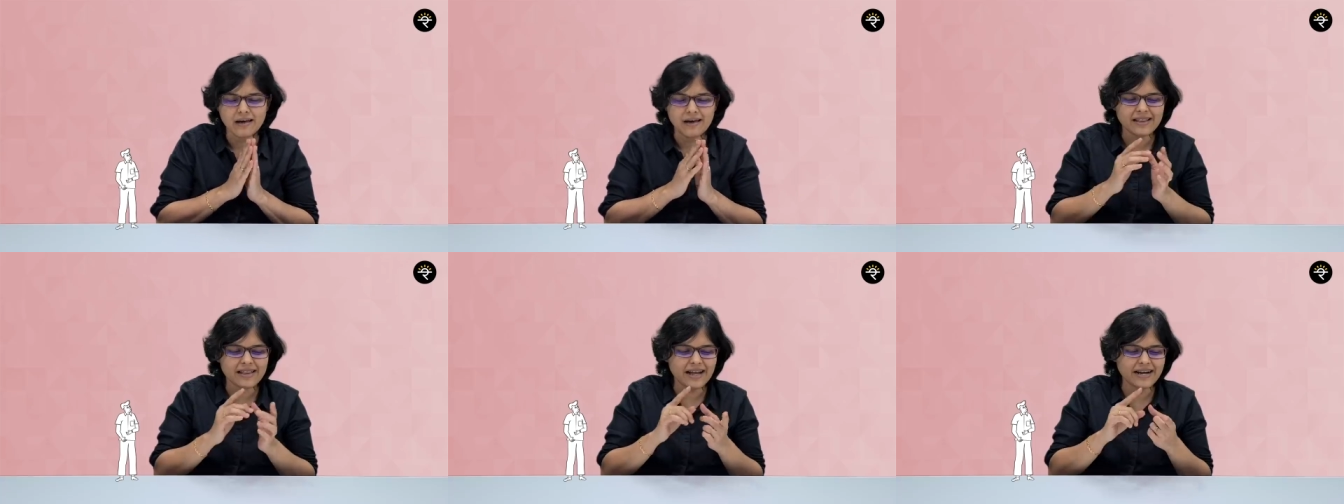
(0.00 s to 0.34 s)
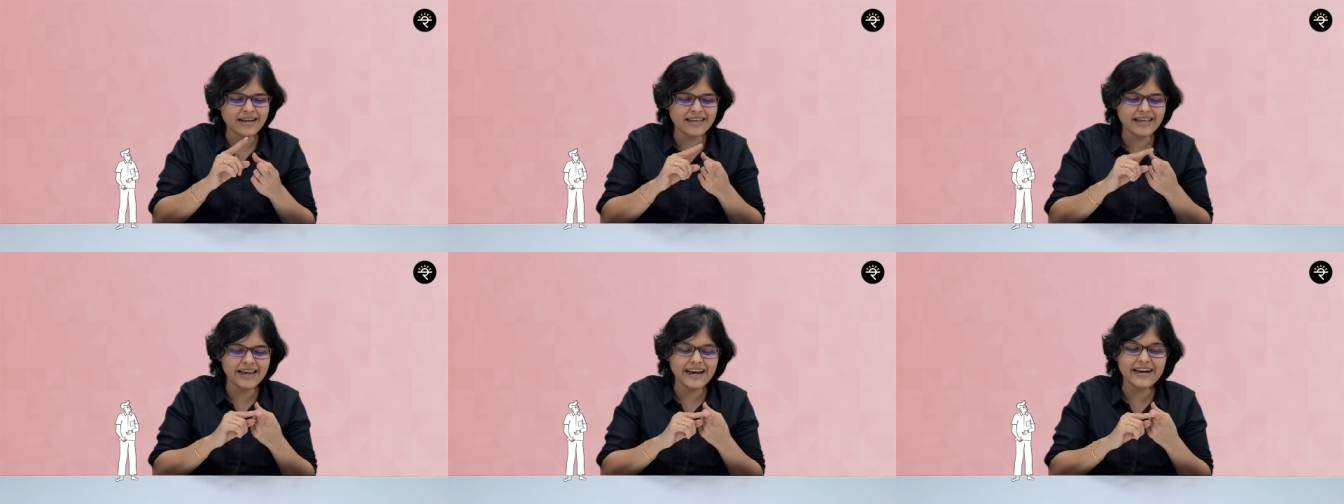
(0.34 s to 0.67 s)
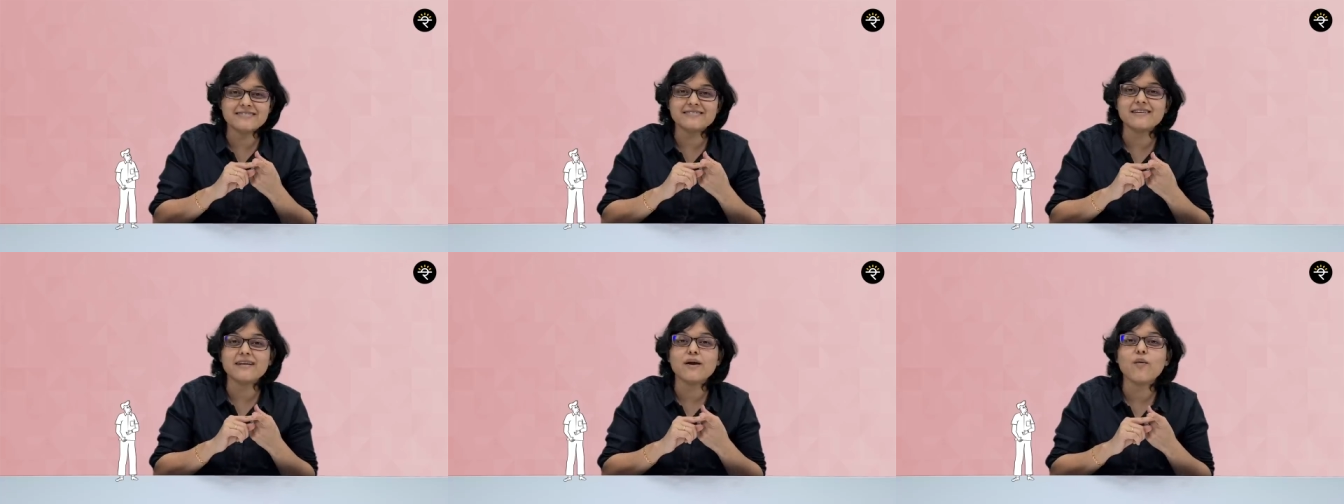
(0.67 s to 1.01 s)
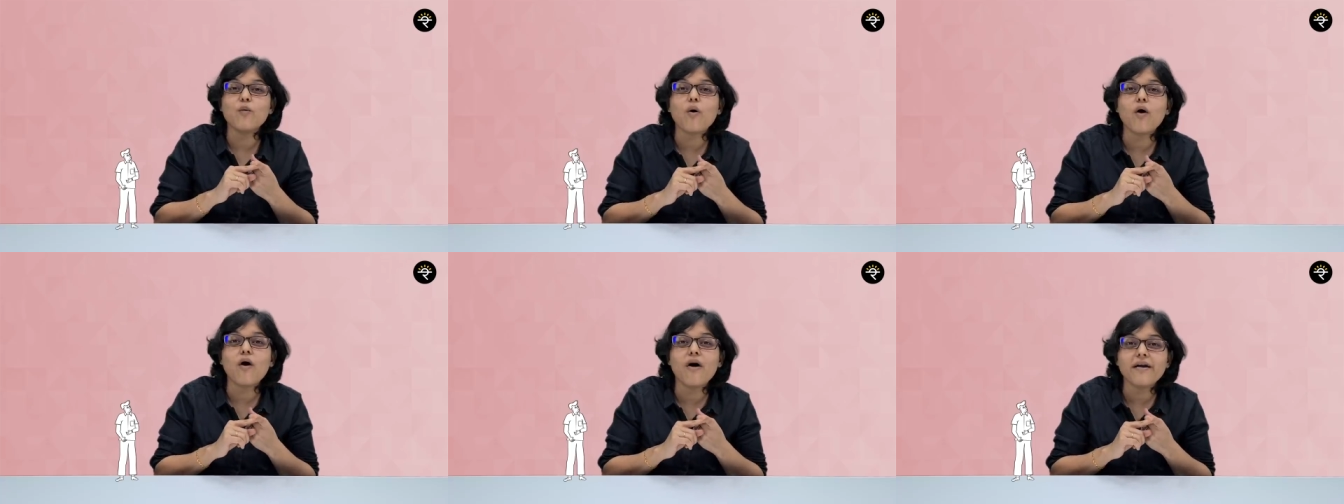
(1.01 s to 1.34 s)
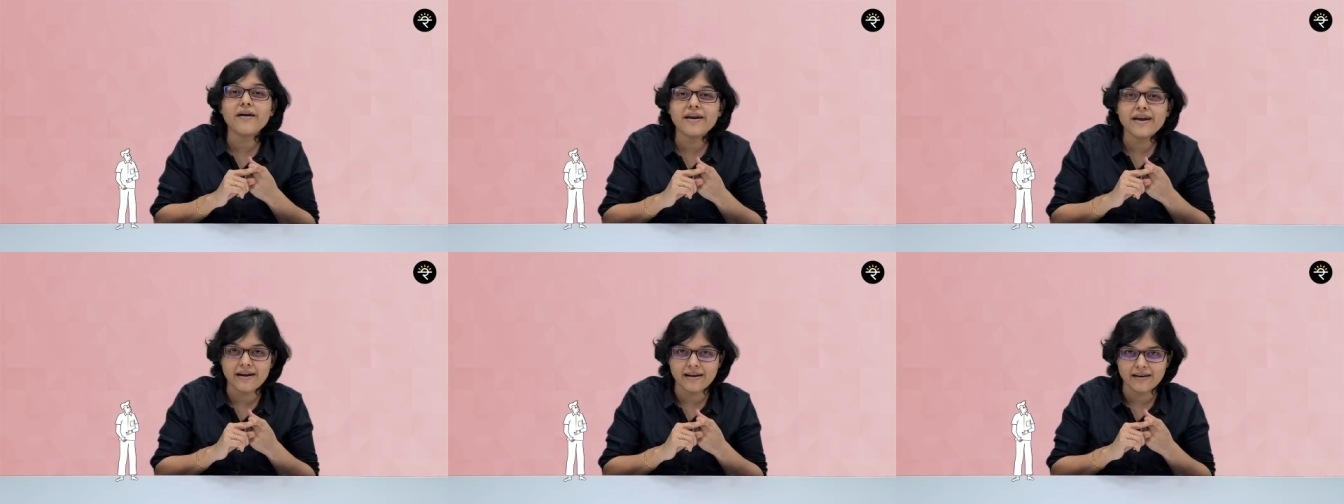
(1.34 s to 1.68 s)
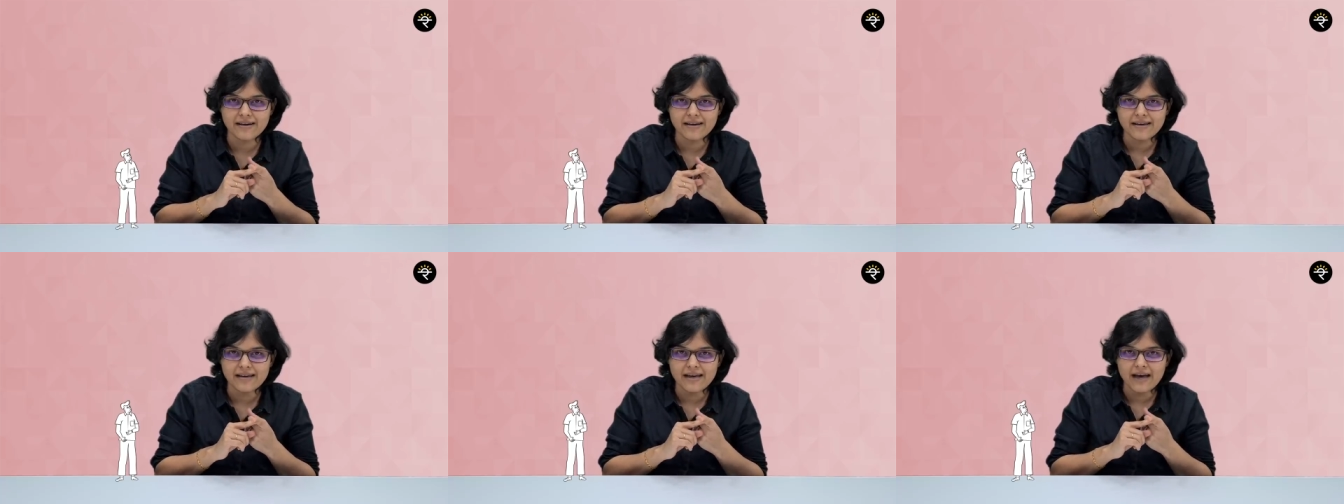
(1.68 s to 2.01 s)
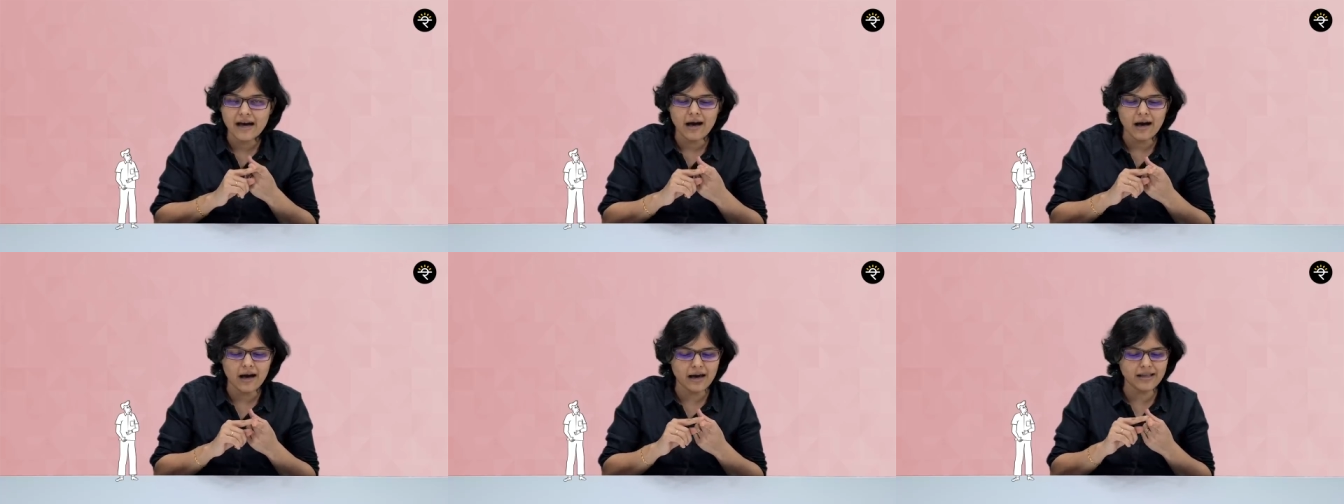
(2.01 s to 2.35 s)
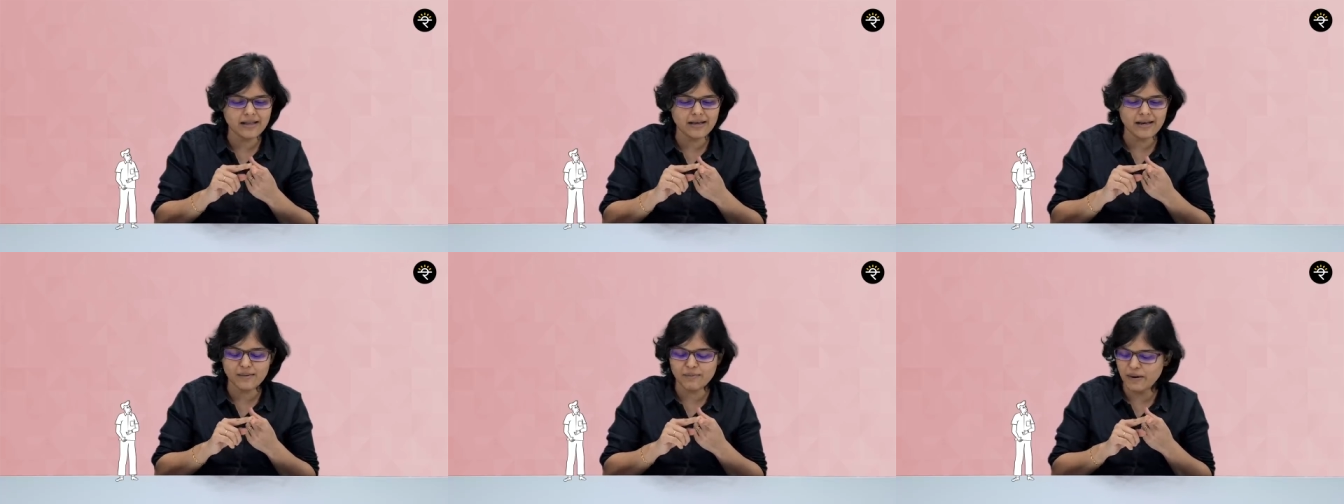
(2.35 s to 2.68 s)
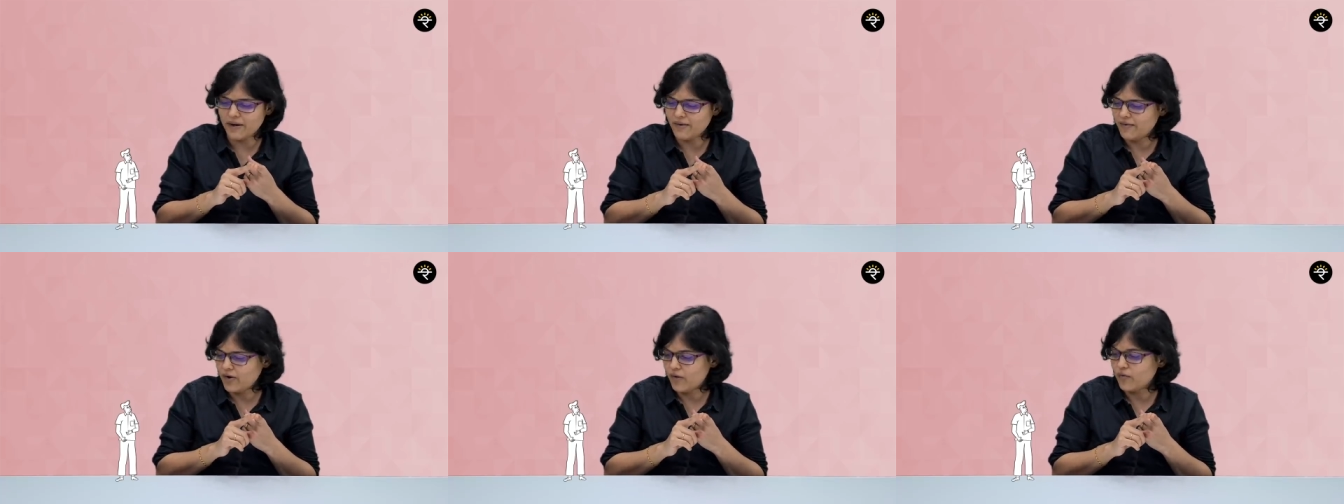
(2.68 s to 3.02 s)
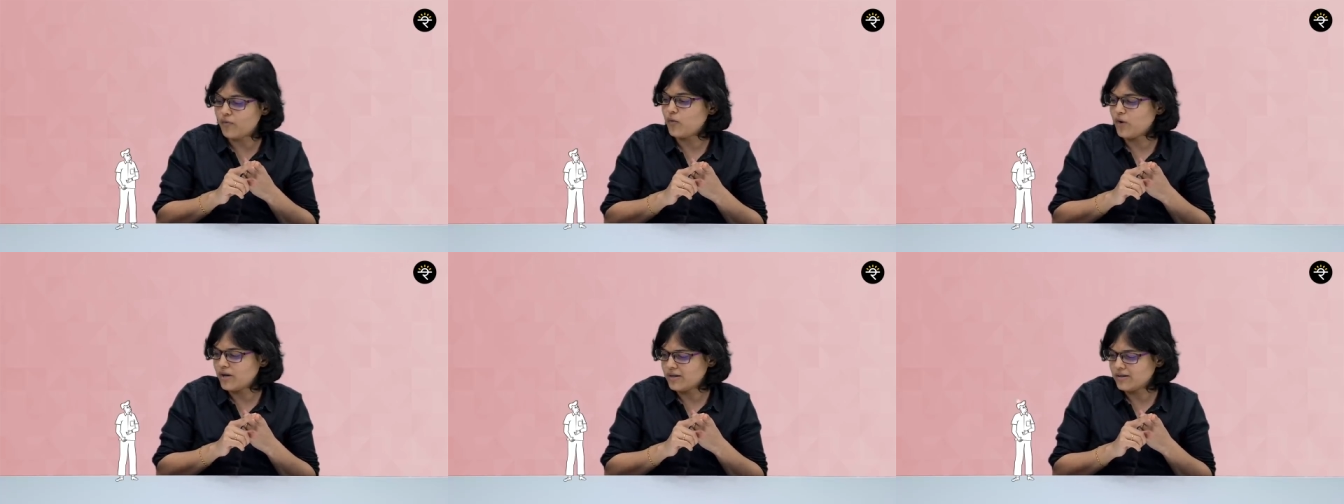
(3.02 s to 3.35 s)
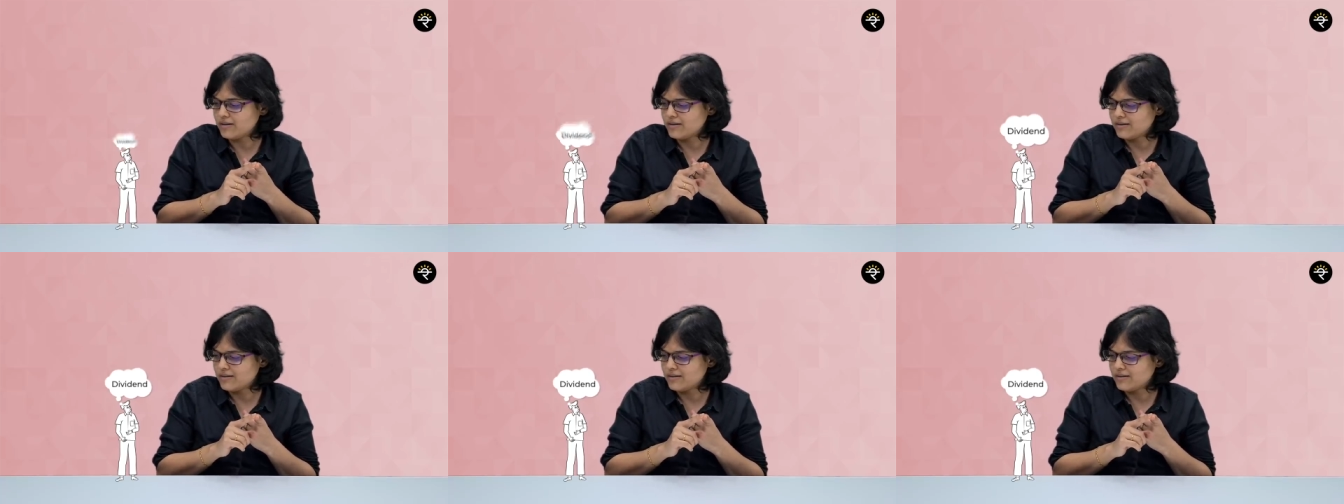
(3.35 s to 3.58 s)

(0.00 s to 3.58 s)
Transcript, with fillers: That he gets rewarded either by way of what?